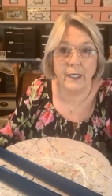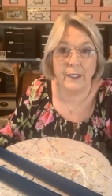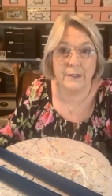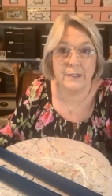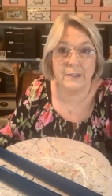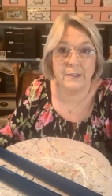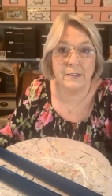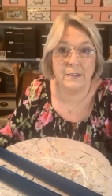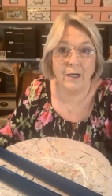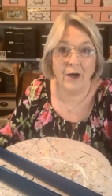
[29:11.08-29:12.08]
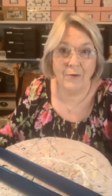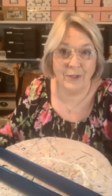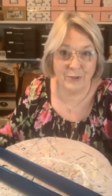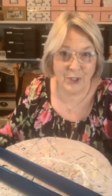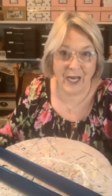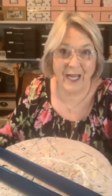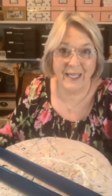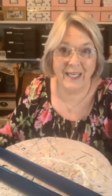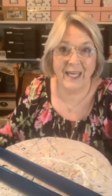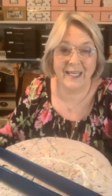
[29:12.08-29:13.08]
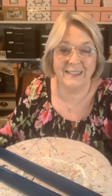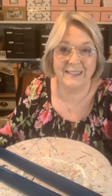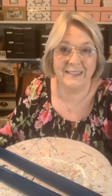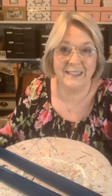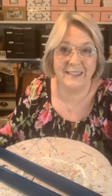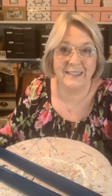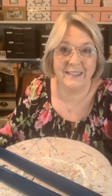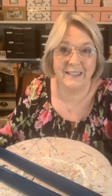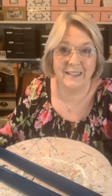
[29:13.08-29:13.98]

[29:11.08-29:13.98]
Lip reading: That's a Hot Wheel track, yes.